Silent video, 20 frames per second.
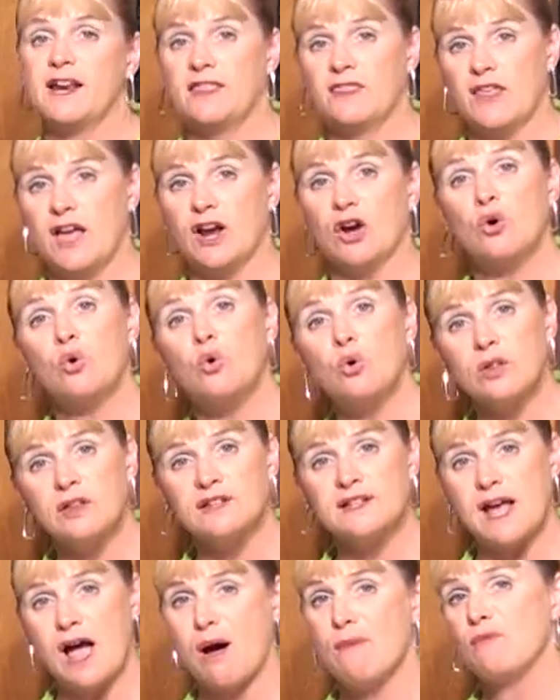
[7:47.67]
and then cool
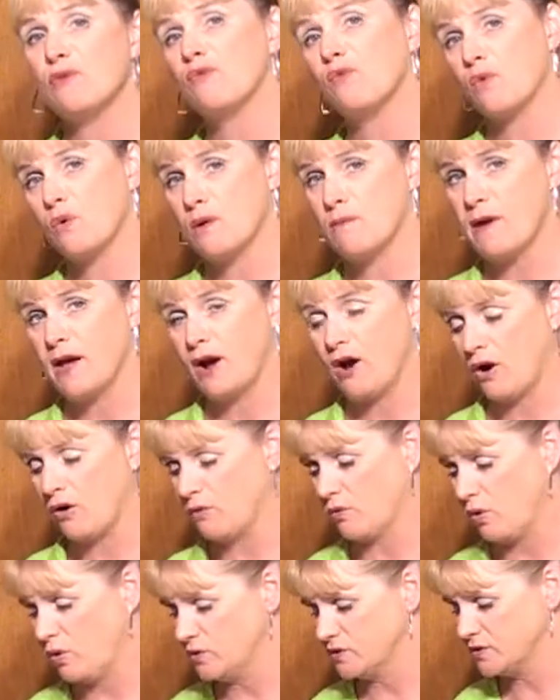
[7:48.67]
it down before we make our
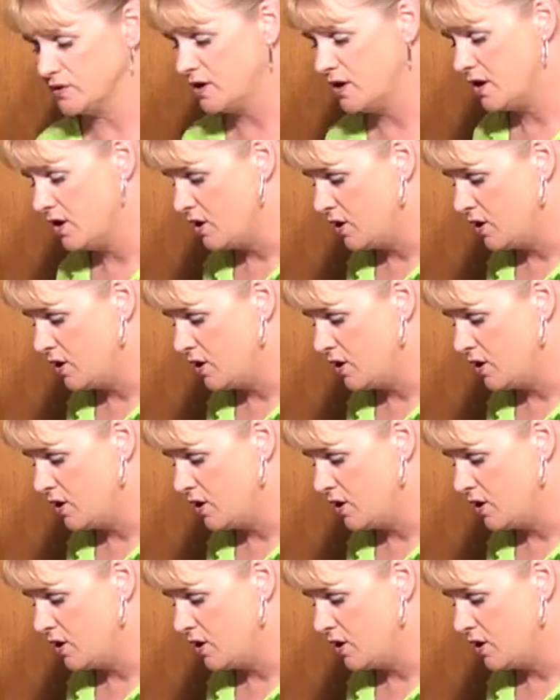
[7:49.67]
rolls.